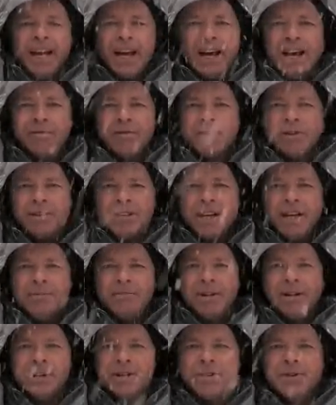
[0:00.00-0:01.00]
after
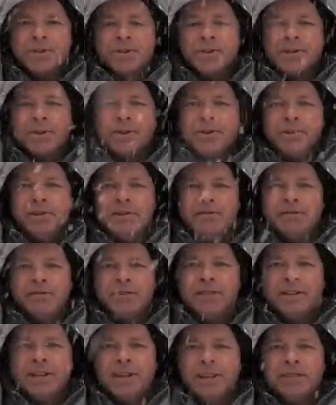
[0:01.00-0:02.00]
10 minutes or so, you've
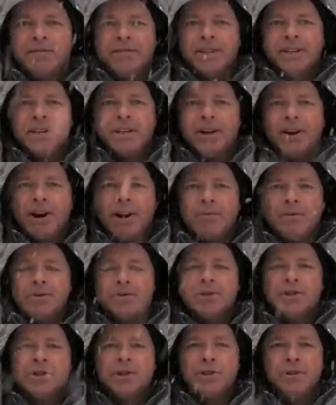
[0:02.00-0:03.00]
lifted
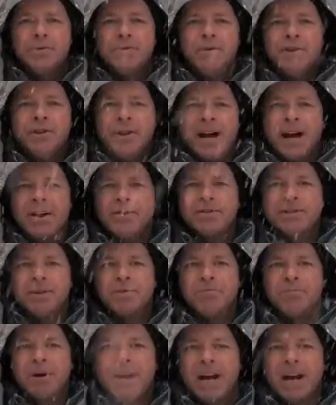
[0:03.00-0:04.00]
almost
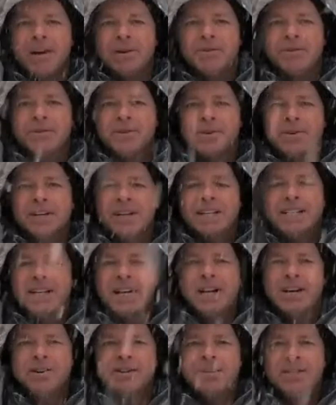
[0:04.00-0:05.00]
2,000 pounds, or an
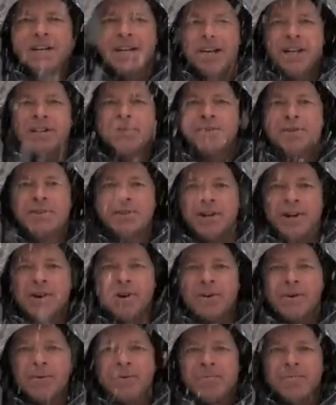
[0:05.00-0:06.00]
entire ton of
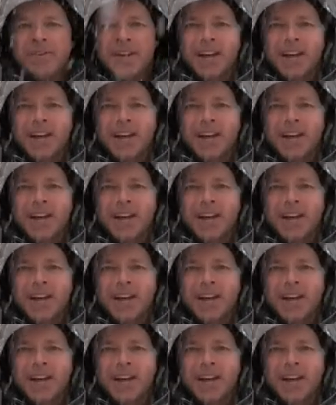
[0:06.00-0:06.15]
snow.